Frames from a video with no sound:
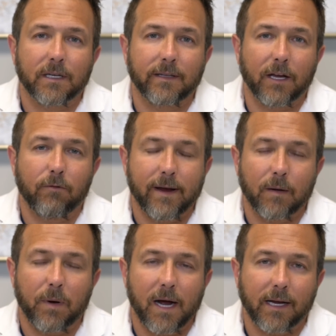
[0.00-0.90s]
and then create a
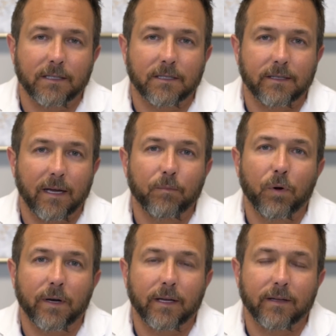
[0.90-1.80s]
pocket to then
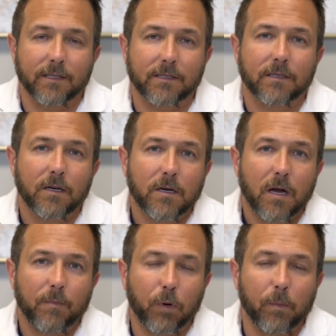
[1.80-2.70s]
put in this
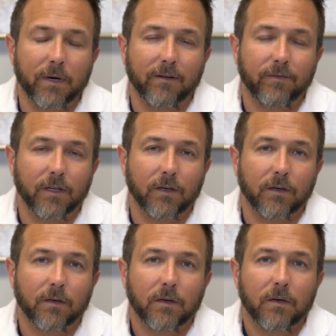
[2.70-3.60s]
permanent
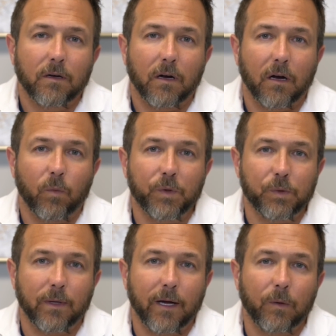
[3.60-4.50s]
filler, which
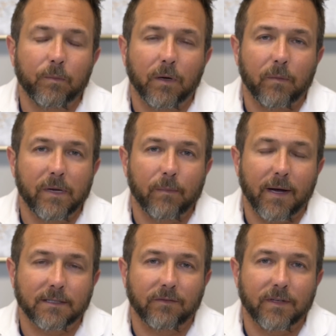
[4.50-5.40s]
will help
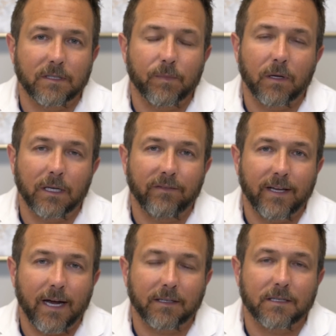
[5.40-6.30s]
minimize the visibility of the
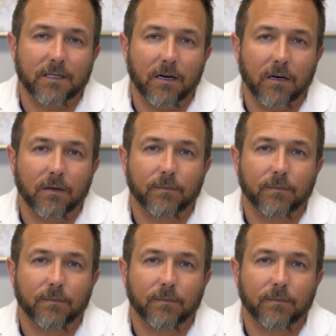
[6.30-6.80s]
acne scar.